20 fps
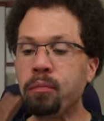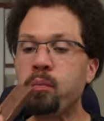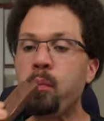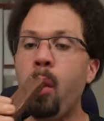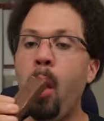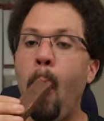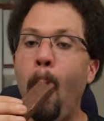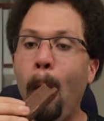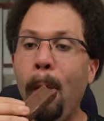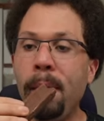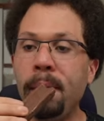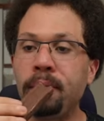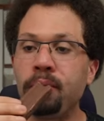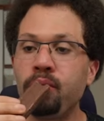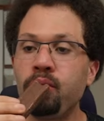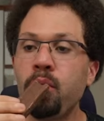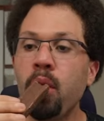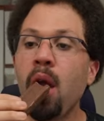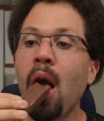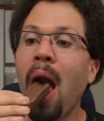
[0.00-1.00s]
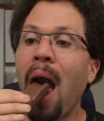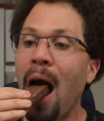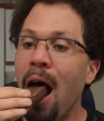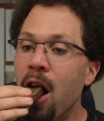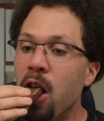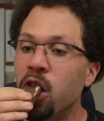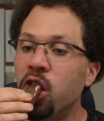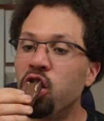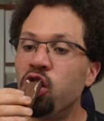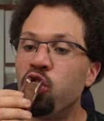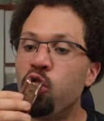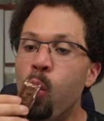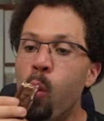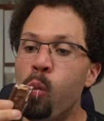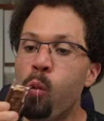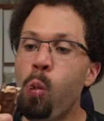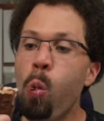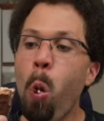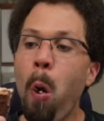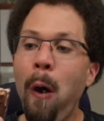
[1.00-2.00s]
So I enjoyed these
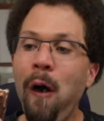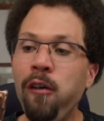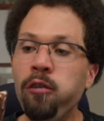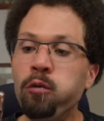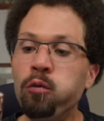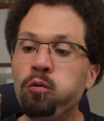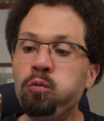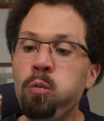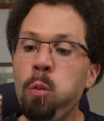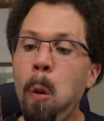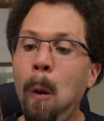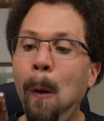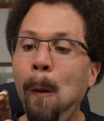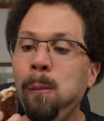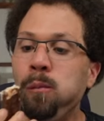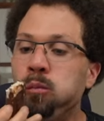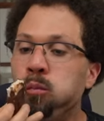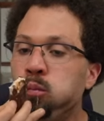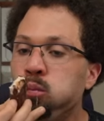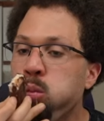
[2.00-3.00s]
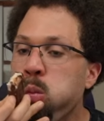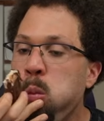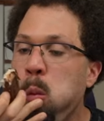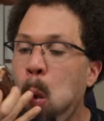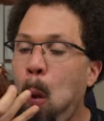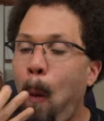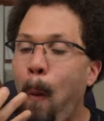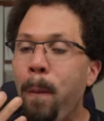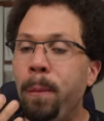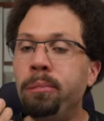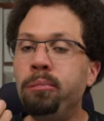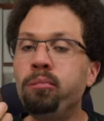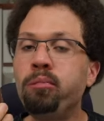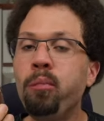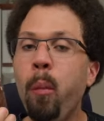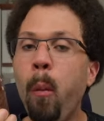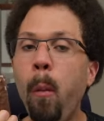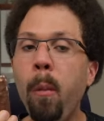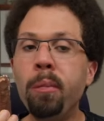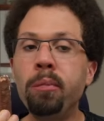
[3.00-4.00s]
Snickers so much more than the
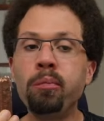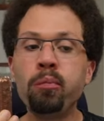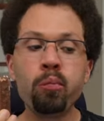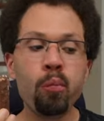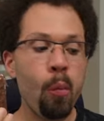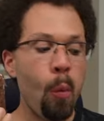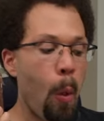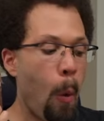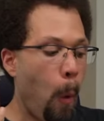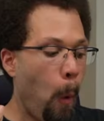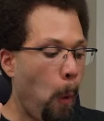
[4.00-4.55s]
Dove.